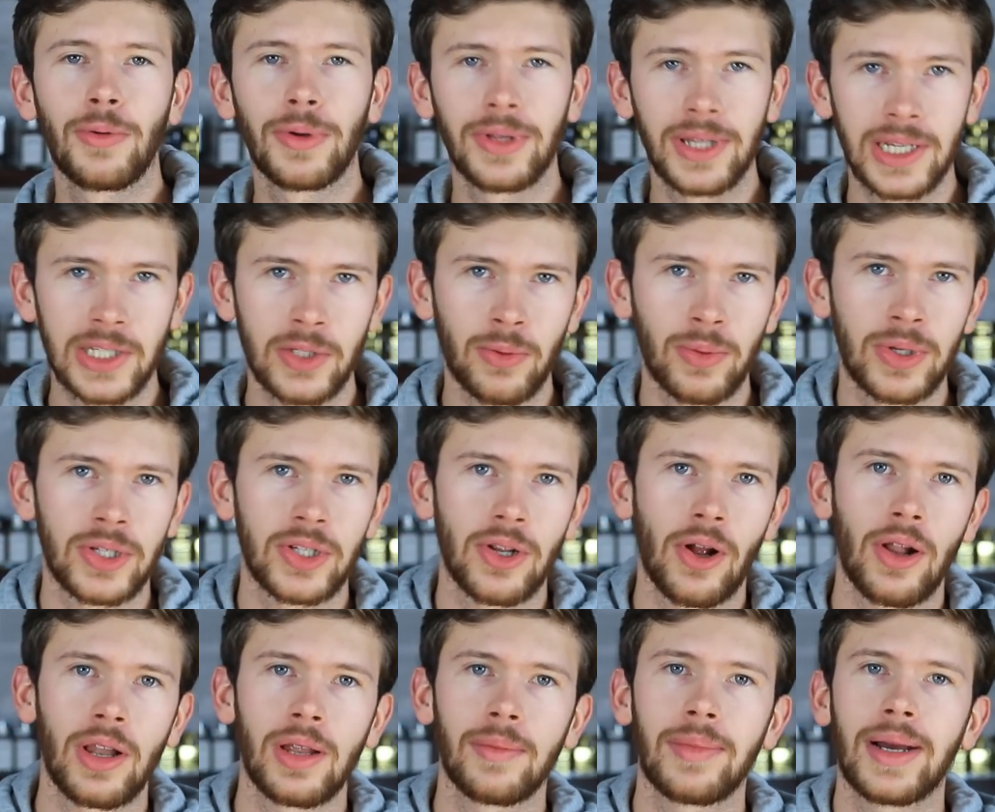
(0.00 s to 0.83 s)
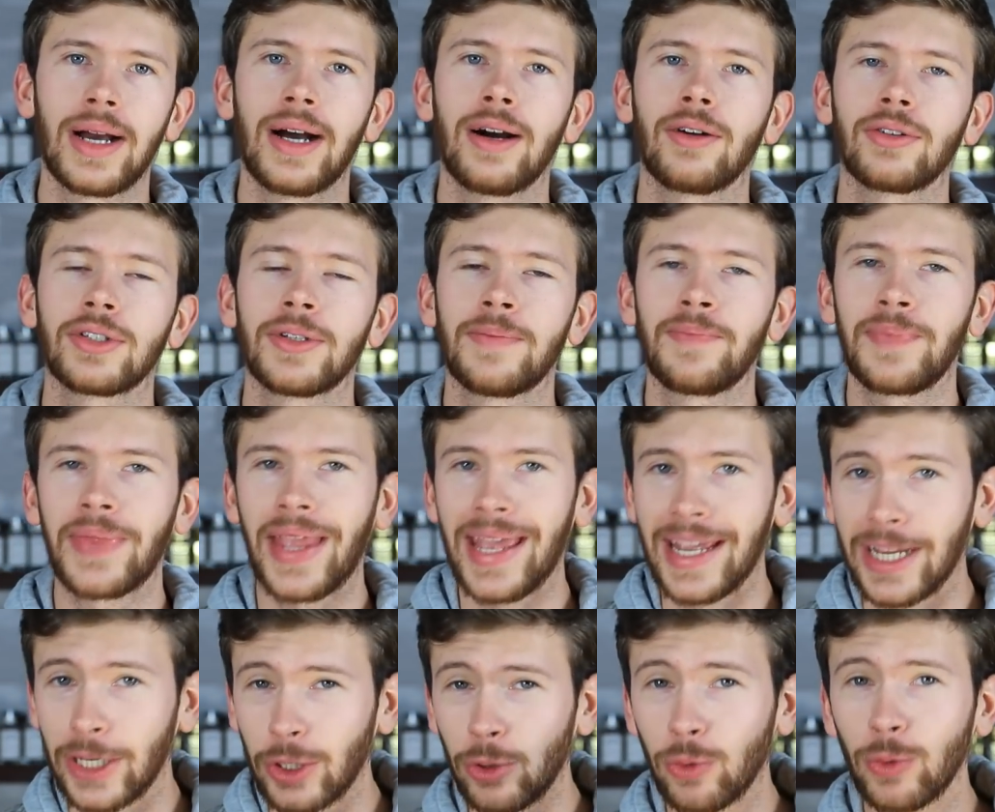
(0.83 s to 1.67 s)
know what this one is all about,
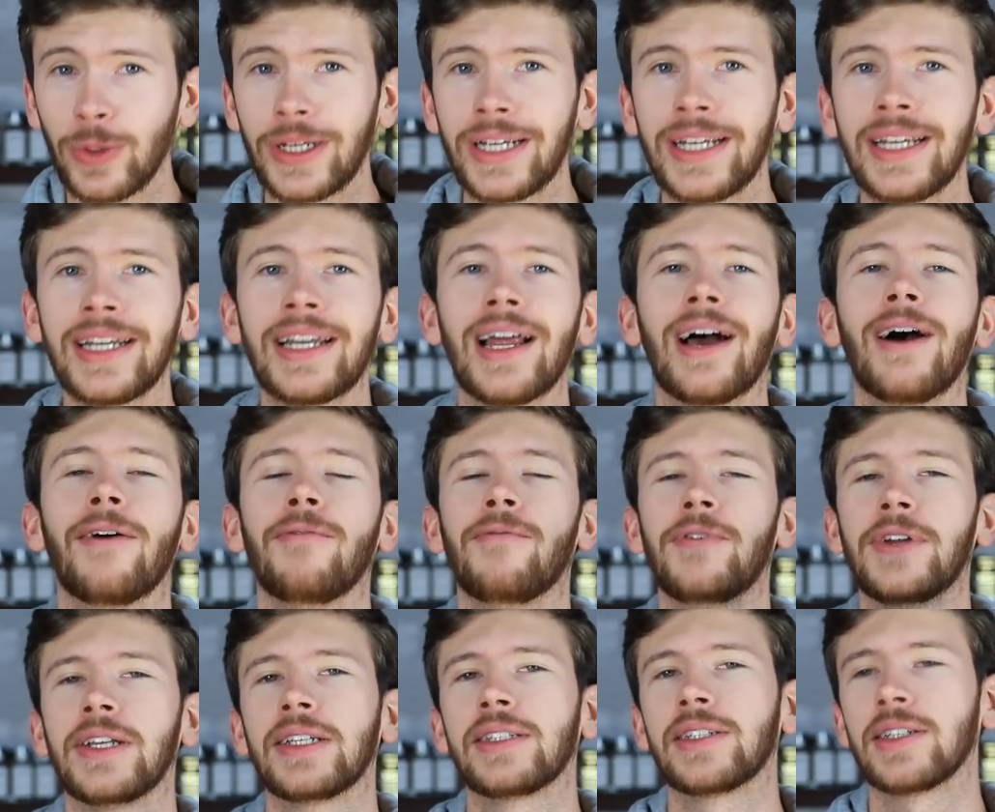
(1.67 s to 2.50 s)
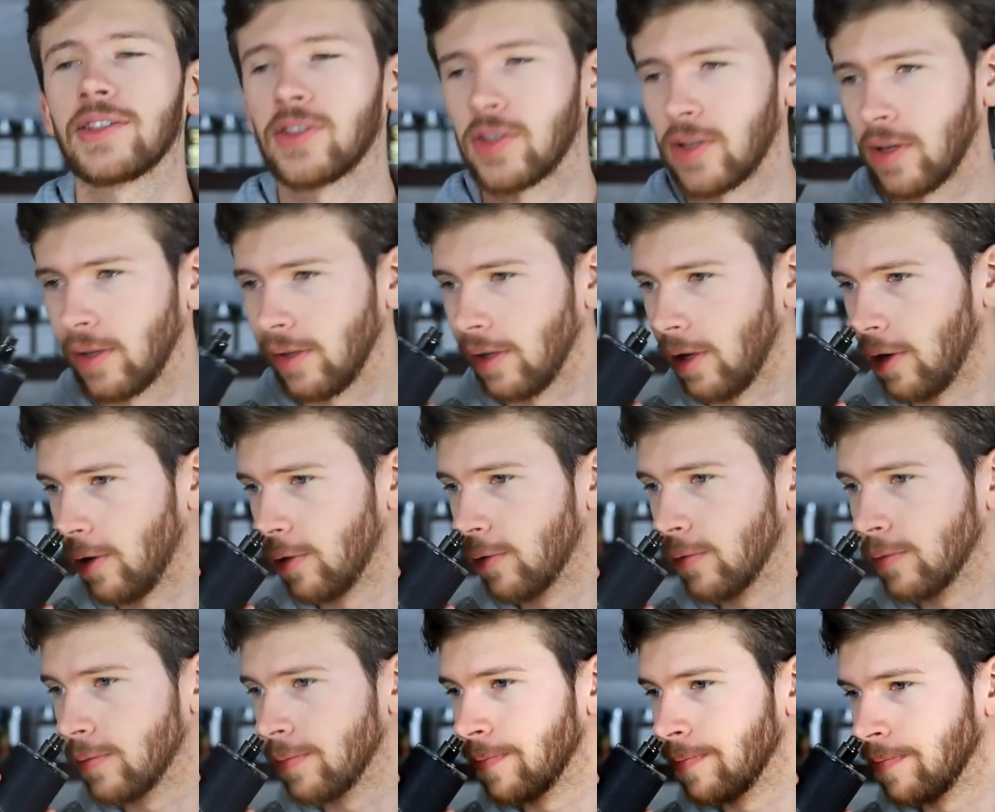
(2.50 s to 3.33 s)
a Creed Aventus
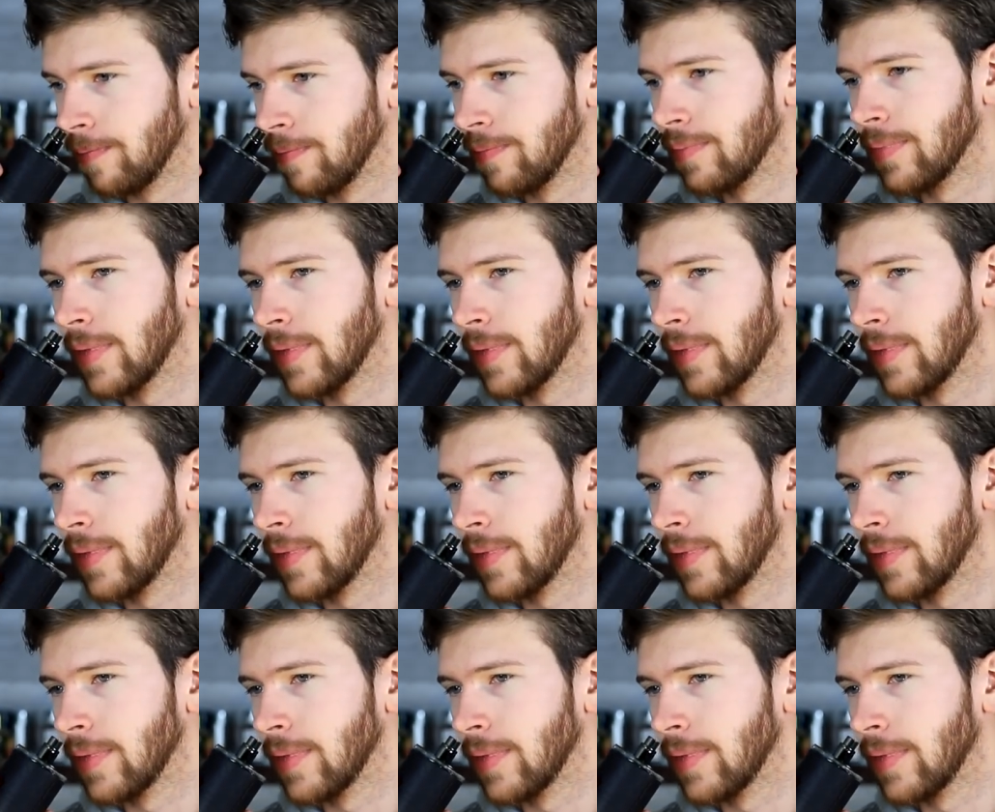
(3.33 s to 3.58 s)
clone.